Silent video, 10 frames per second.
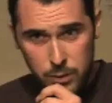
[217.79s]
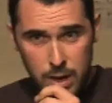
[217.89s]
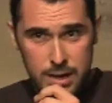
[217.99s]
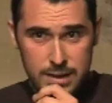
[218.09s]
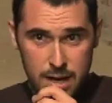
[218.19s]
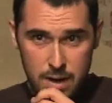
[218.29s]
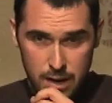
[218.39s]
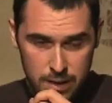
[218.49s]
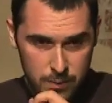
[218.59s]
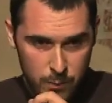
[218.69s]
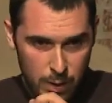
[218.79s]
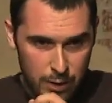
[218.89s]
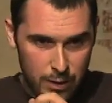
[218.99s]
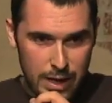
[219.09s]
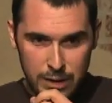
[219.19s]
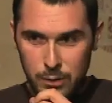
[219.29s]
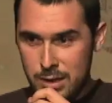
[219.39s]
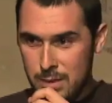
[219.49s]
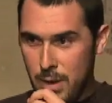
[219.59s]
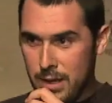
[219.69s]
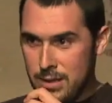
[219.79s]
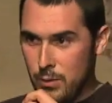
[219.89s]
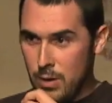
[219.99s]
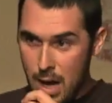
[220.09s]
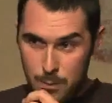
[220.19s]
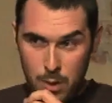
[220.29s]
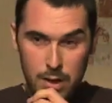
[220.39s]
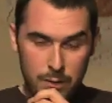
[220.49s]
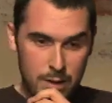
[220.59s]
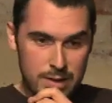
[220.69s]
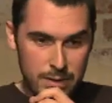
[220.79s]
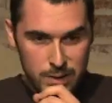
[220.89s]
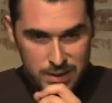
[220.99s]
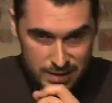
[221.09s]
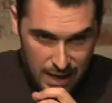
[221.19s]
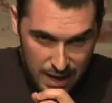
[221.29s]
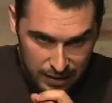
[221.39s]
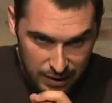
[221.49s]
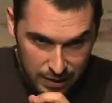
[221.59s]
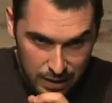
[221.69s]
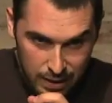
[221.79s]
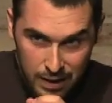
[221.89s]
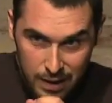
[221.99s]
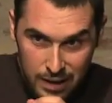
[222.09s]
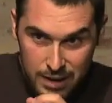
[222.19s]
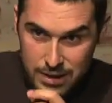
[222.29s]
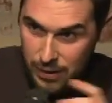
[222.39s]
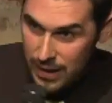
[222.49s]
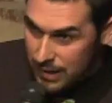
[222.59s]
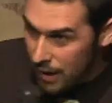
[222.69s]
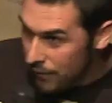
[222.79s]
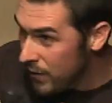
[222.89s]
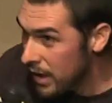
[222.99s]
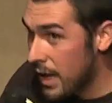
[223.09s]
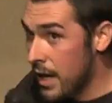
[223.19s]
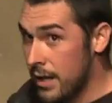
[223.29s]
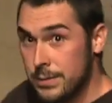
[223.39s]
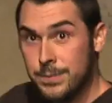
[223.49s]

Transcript: rights era where your ignorance makes you not part of our civil society. So get the fuck out.